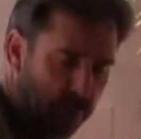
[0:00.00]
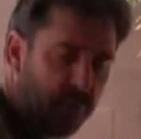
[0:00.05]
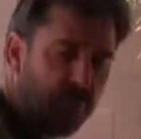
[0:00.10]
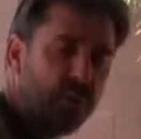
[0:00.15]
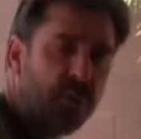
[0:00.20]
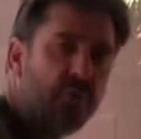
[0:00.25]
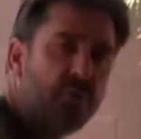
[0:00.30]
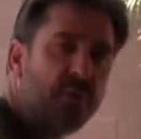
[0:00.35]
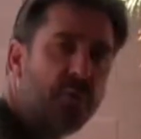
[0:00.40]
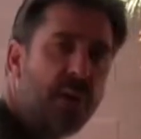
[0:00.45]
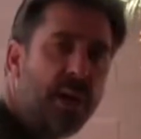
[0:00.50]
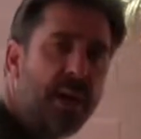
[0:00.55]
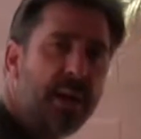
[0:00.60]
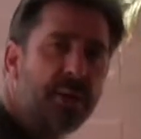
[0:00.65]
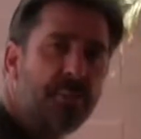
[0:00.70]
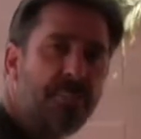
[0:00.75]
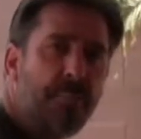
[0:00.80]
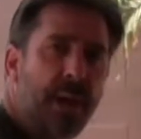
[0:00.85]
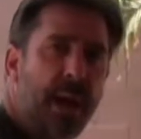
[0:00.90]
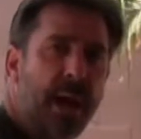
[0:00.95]

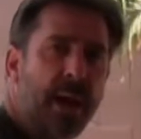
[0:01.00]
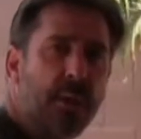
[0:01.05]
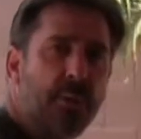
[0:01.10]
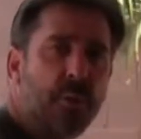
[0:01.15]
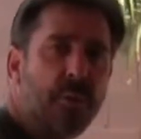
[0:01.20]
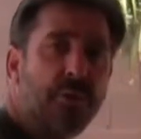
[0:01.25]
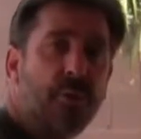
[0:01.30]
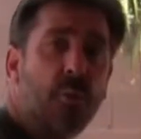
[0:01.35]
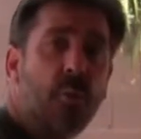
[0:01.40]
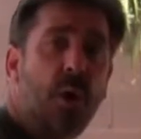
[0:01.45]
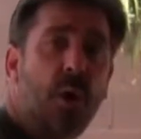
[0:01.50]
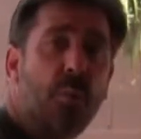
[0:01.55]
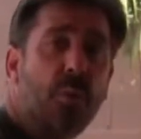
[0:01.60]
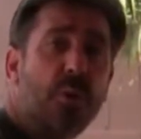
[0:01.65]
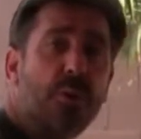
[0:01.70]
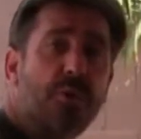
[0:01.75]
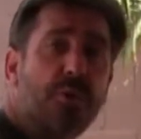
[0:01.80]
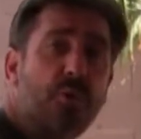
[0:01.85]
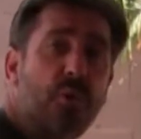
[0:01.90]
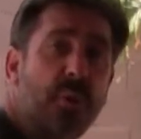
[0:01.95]
Stretch backwards. And what
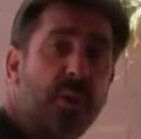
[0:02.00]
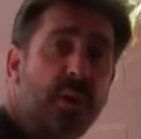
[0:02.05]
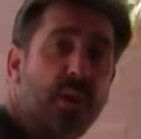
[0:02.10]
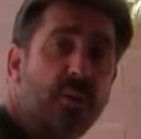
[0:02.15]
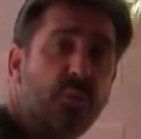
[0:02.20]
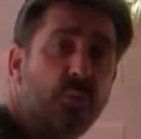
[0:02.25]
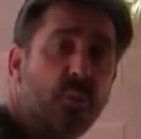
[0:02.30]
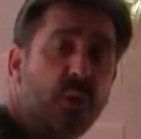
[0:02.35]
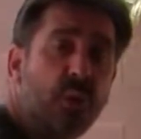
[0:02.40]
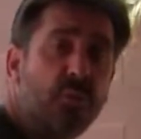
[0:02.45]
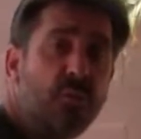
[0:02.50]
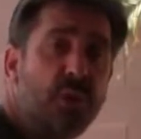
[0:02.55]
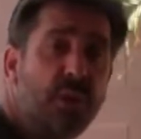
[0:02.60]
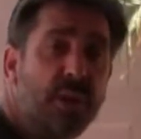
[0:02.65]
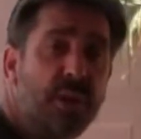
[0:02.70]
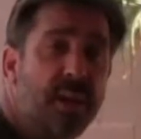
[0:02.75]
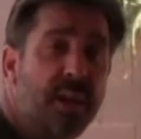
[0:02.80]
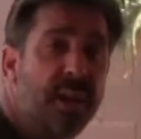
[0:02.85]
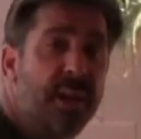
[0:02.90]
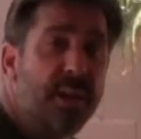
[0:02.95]
we're doing is we're
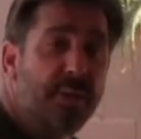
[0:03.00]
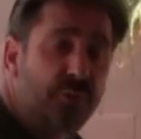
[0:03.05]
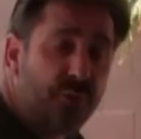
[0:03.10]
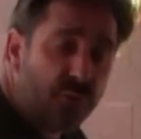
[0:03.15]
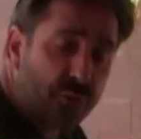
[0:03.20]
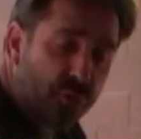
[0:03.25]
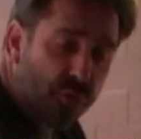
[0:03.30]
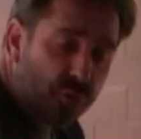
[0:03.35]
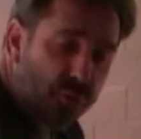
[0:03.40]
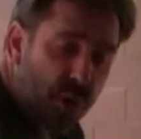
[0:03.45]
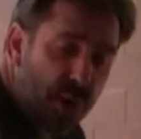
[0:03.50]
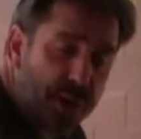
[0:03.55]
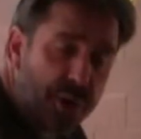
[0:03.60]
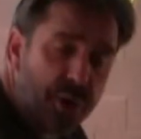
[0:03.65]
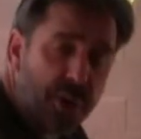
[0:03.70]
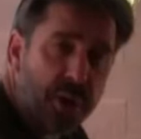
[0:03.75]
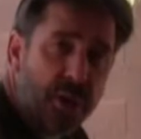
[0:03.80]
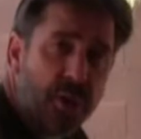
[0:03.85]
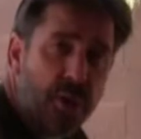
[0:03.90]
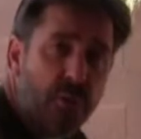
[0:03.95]
really
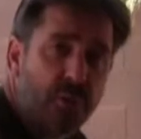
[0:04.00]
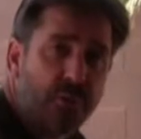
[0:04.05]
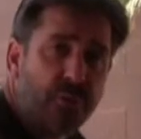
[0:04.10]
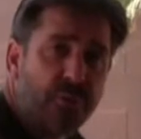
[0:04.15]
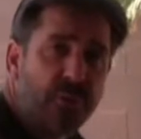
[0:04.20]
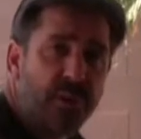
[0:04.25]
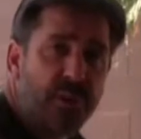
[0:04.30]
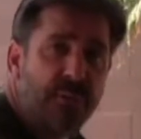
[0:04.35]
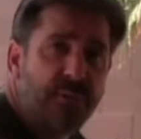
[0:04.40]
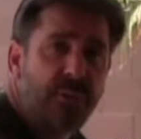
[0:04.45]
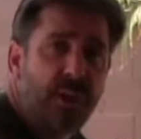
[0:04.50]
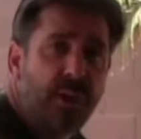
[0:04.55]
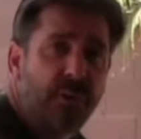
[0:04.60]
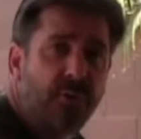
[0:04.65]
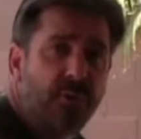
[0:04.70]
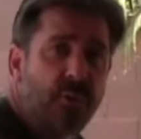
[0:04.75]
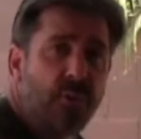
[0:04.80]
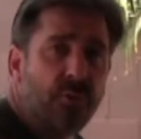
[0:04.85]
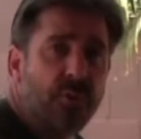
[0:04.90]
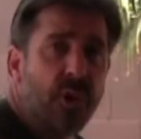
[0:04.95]
stretching those three
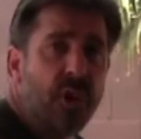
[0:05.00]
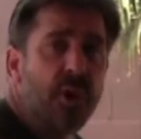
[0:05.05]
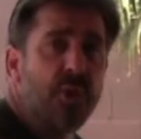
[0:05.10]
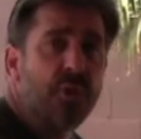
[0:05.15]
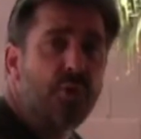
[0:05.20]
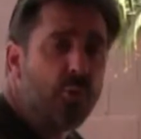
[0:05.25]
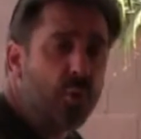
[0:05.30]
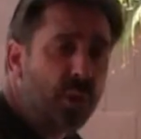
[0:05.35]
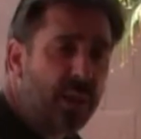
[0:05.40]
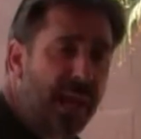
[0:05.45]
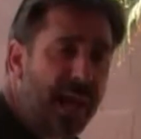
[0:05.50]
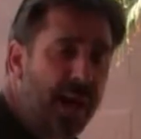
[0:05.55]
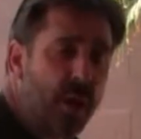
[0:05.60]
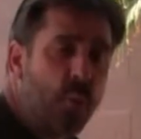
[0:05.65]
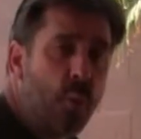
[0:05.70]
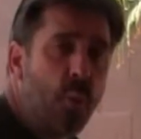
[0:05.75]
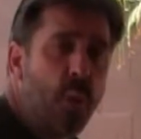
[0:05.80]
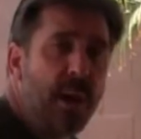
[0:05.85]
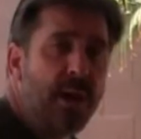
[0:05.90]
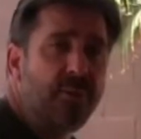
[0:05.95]
vessels to allow
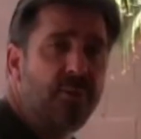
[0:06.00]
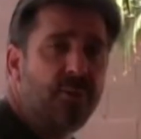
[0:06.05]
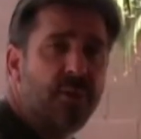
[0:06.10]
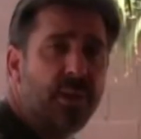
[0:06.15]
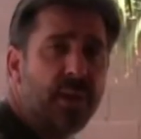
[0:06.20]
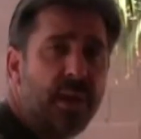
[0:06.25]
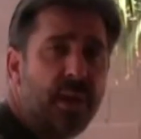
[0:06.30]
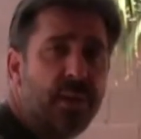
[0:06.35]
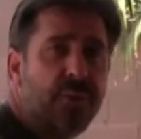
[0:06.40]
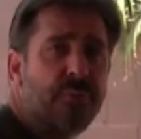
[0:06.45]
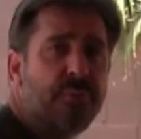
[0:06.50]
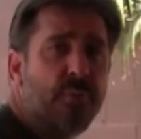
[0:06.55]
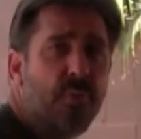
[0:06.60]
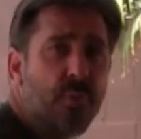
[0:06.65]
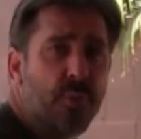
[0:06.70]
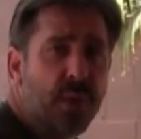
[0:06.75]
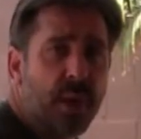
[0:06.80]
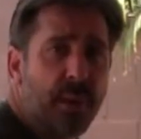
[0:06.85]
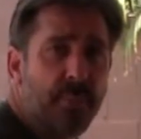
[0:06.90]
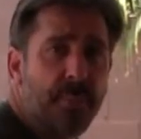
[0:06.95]
waste to get
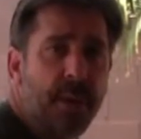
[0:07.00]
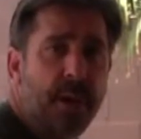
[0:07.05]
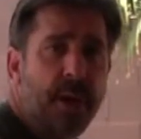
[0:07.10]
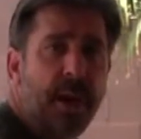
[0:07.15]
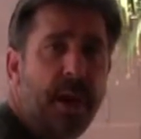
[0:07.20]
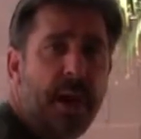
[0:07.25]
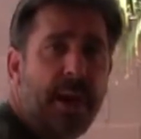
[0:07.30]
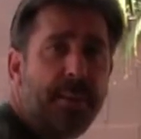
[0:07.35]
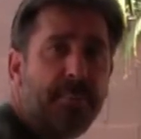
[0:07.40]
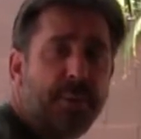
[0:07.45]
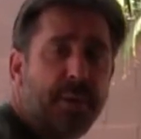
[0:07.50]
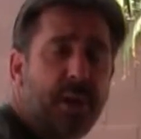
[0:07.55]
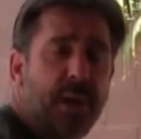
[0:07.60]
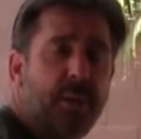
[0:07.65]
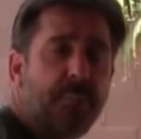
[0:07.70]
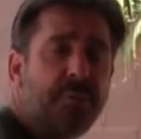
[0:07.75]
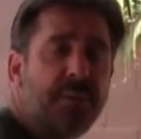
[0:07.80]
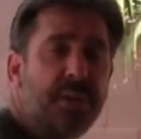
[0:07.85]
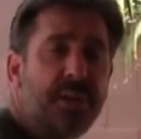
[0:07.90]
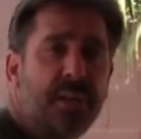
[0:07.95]
through them and
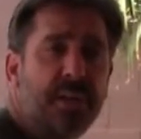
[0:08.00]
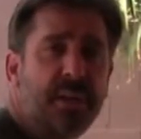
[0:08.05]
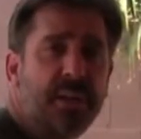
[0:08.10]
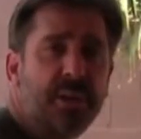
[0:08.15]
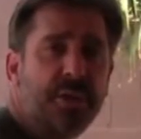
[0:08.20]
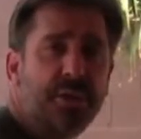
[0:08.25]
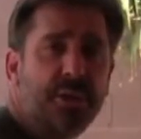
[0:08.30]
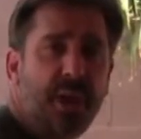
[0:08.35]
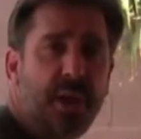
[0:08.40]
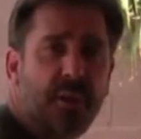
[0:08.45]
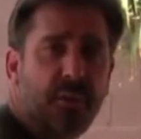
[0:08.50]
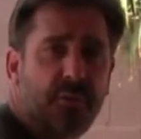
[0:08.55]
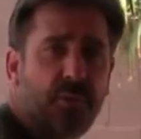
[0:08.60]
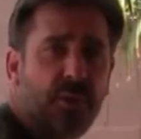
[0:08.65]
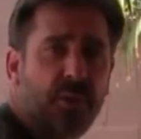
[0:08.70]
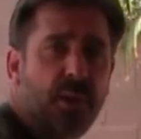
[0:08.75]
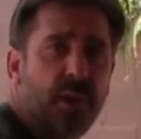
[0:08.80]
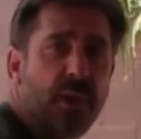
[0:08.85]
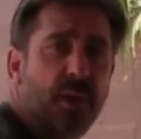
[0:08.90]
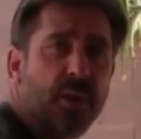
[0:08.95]
become
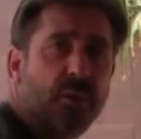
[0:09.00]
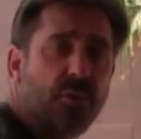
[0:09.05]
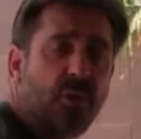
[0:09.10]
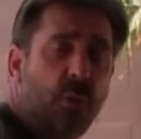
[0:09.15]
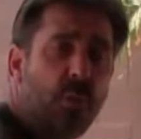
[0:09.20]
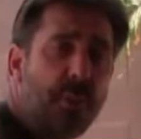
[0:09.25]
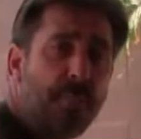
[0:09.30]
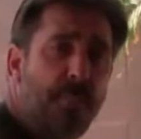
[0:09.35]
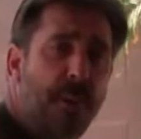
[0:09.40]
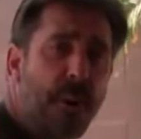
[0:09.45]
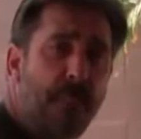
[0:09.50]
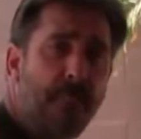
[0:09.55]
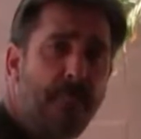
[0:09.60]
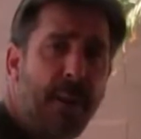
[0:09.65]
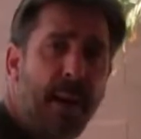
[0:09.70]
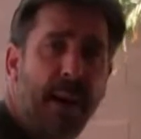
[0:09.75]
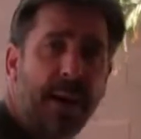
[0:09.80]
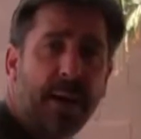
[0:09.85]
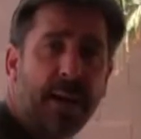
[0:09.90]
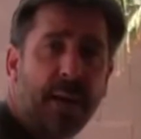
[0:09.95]
decongested. So we pump
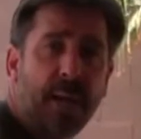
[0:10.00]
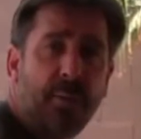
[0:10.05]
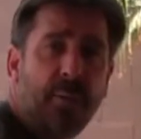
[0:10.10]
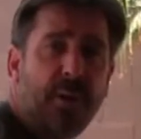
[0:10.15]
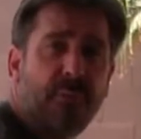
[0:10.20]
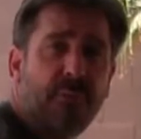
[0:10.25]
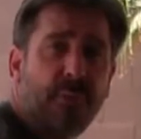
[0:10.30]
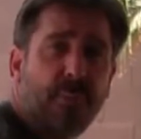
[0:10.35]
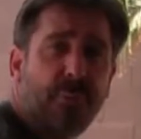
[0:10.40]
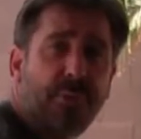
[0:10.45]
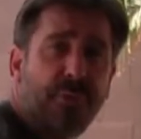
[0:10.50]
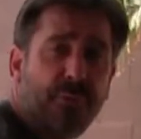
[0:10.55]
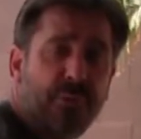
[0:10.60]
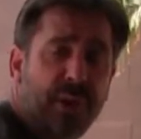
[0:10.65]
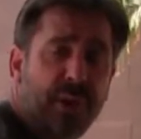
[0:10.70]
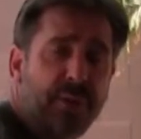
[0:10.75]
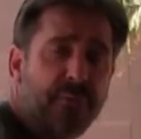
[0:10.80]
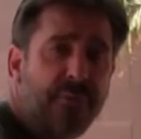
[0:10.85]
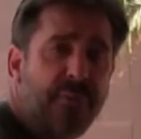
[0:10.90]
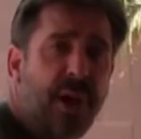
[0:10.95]
back anywhere from
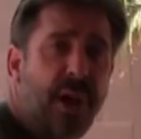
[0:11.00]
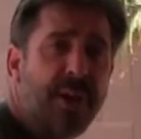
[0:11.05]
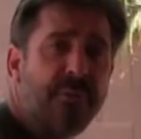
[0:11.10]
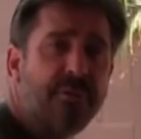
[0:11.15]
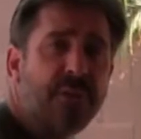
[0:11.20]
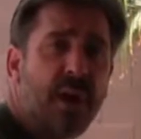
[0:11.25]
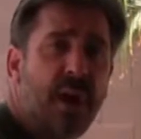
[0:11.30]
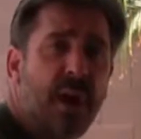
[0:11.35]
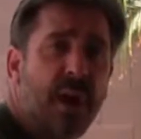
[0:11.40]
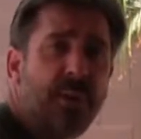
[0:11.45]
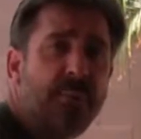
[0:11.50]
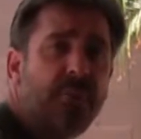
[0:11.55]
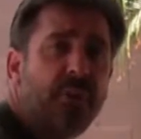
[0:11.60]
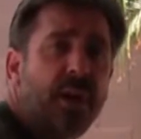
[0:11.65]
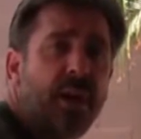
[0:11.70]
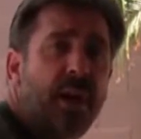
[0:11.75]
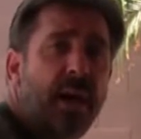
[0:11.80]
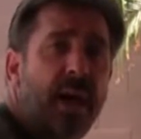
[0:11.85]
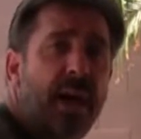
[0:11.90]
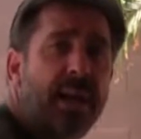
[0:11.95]
3 to 5 times,
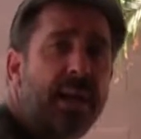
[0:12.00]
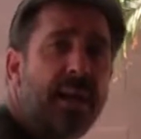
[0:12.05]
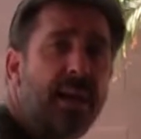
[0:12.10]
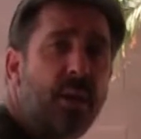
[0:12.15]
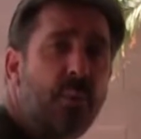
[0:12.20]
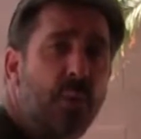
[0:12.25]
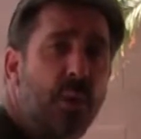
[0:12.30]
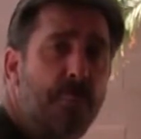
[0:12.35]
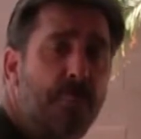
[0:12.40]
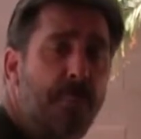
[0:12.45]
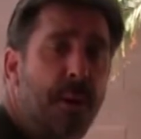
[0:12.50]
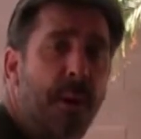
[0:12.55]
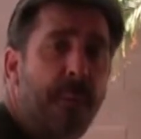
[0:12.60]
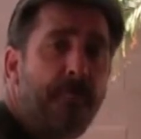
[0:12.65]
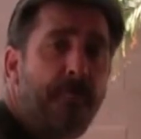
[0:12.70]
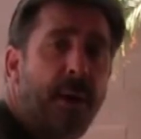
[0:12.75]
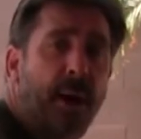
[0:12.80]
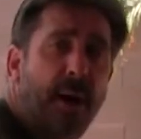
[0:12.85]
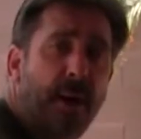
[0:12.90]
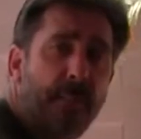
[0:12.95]
and then we
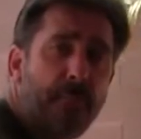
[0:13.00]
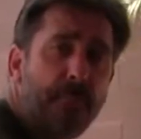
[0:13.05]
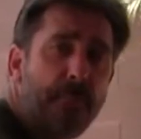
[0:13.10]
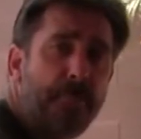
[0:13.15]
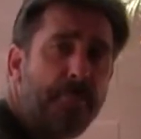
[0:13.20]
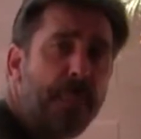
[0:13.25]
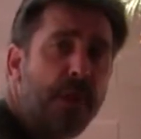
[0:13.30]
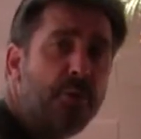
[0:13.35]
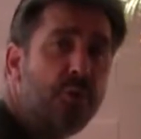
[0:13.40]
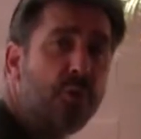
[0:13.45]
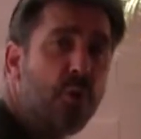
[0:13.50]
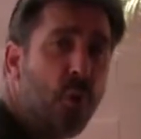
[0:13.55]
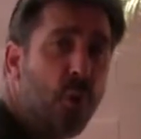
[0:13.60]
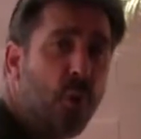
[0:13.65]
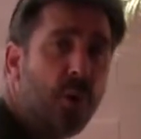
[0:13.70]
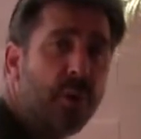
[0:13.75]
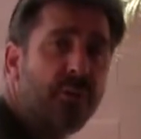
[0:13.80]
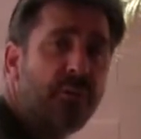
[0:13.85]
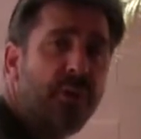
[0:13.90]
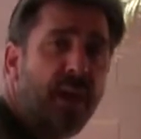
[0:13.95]
pump up
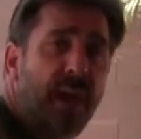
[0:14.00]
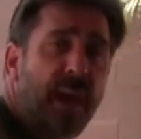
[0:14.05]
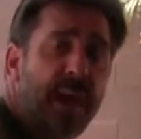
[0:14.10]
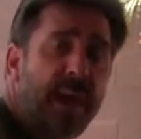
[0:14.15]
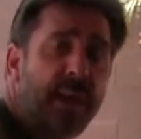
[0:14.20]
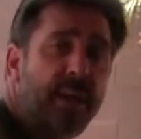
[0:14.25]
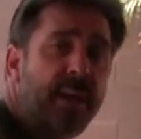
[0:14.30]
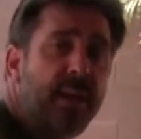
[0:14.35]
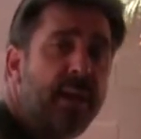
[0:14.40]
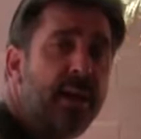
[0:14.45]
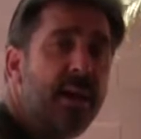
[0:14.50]
towards the head